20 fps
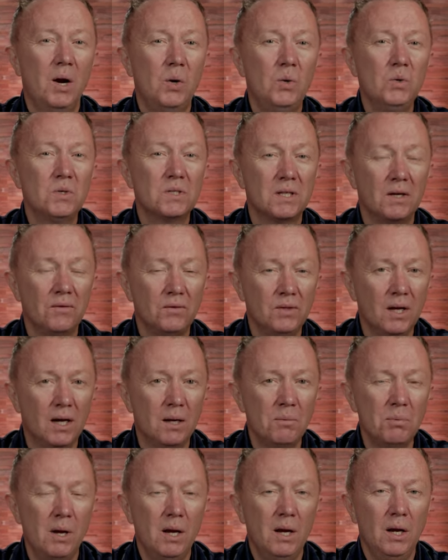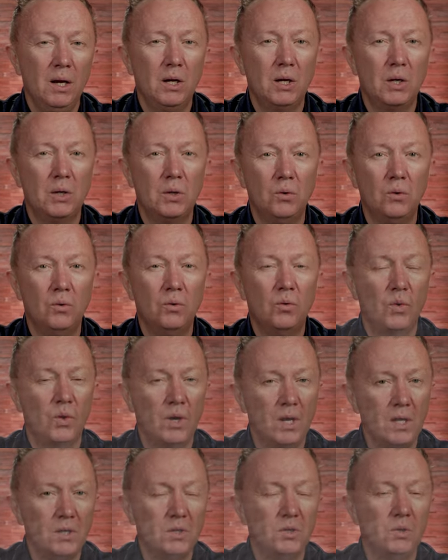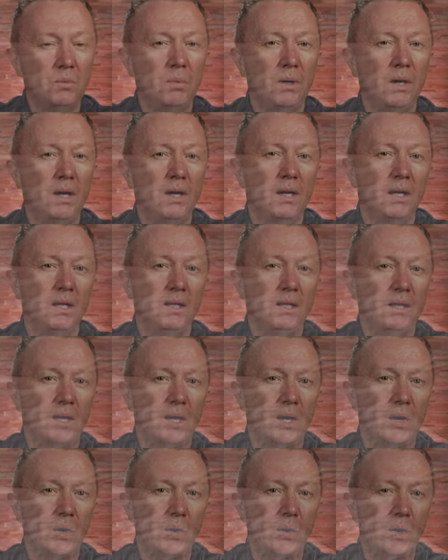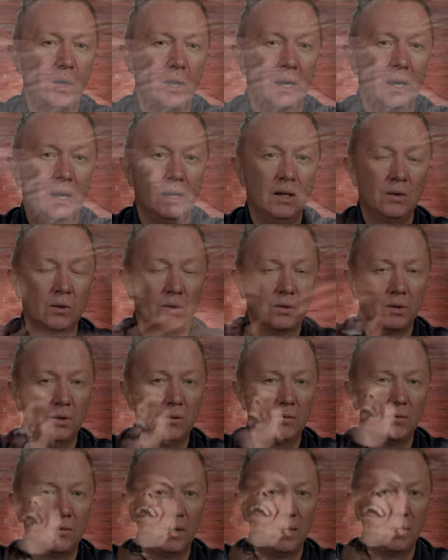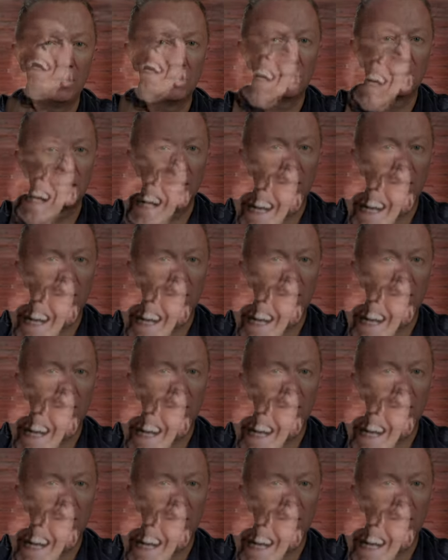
who saved up, who ready to buy right now and not on the fence